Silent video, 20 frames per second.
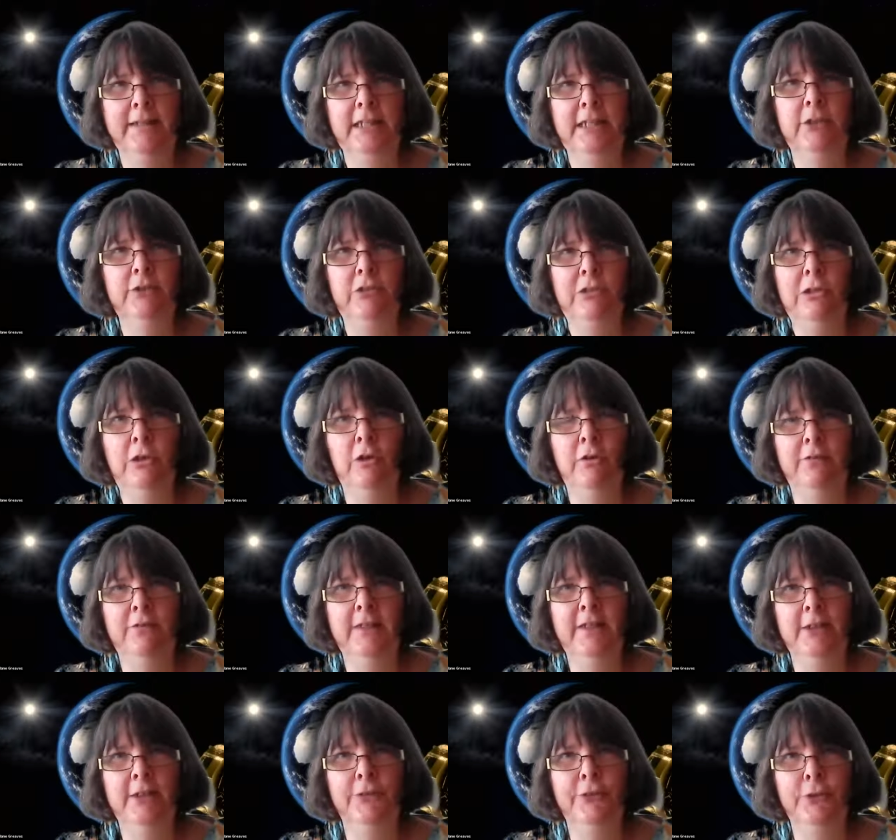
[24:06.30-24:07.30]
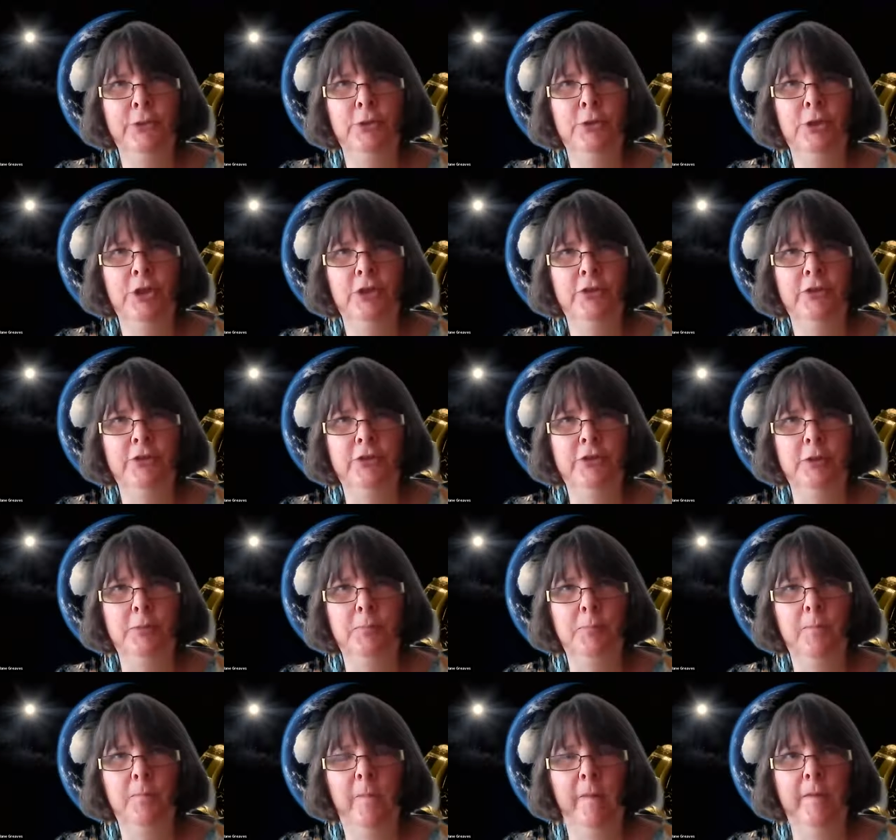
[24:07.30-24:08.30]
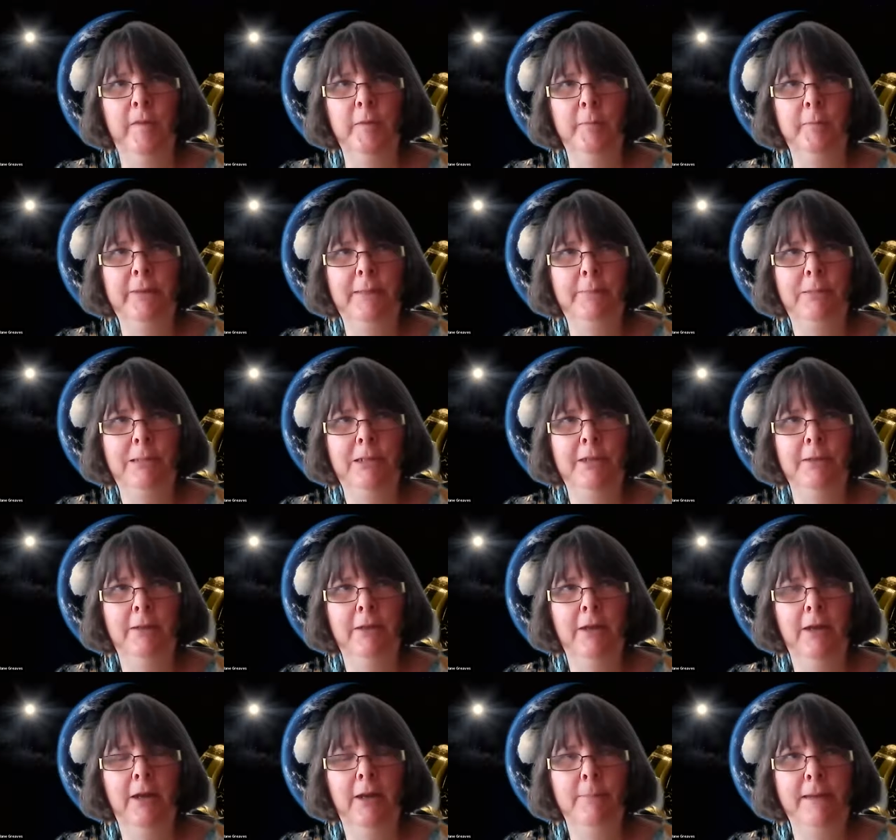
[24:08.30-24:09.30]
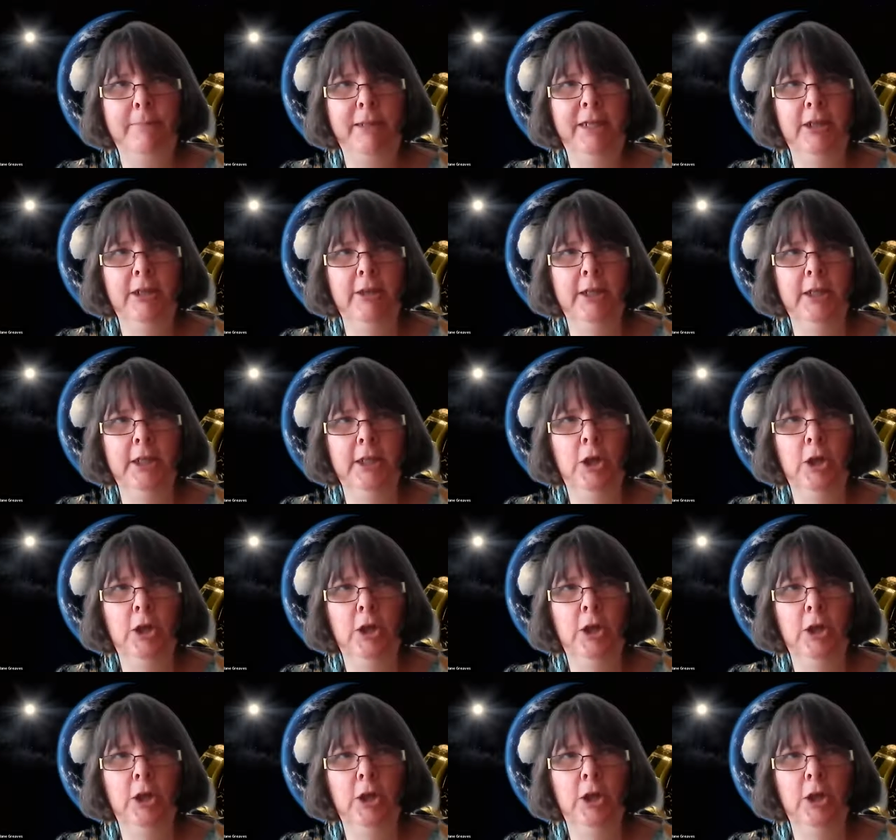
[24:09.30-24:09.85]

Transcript: think there's a lot of things on Earth that people are maybe going,